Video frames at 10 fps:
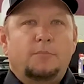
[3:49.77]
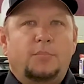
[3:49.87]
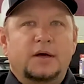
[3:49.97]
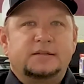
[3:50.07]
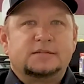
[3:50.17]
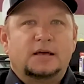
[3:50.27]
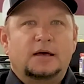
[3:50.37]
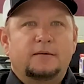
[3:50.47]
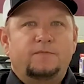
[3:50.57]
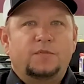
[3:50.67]
But
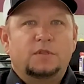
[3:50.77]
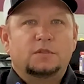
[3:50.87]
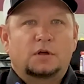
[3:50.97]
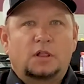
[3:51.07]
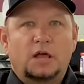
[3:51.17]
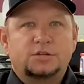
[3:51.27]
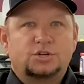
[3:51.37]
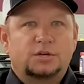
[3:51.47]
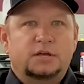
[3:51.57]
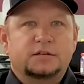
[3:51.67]
the
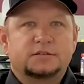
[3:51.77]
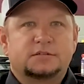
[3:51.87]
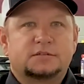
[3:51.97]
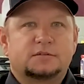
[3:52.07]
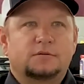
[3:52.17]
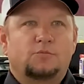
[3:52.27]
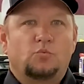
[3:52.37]
clutch is